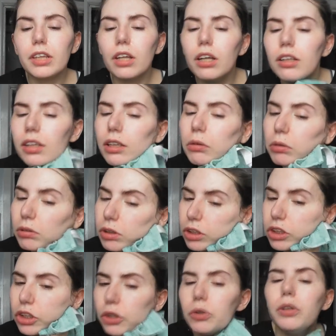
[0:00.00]
And now I'm going
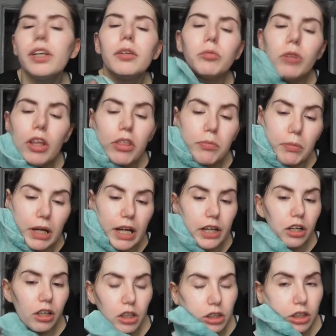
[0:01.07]
to go in with my
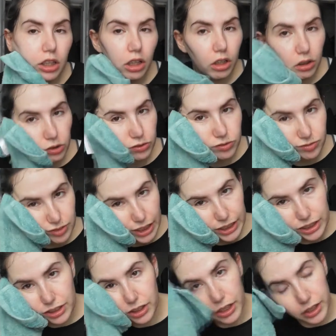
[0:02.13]

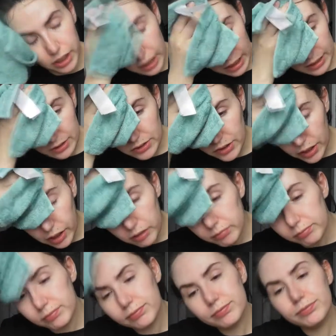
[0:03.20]
regular cleanser.
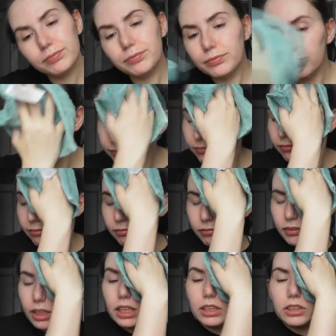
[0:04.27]

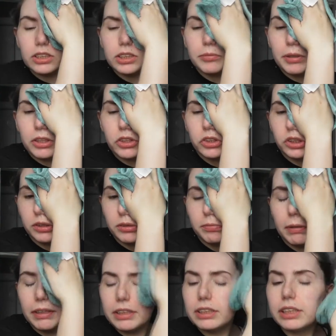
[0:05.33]
Just make sure
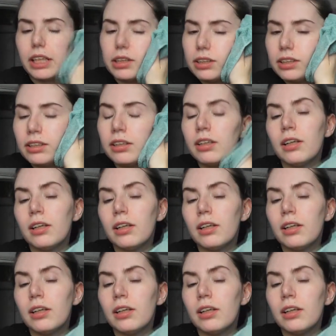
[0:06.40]
my skin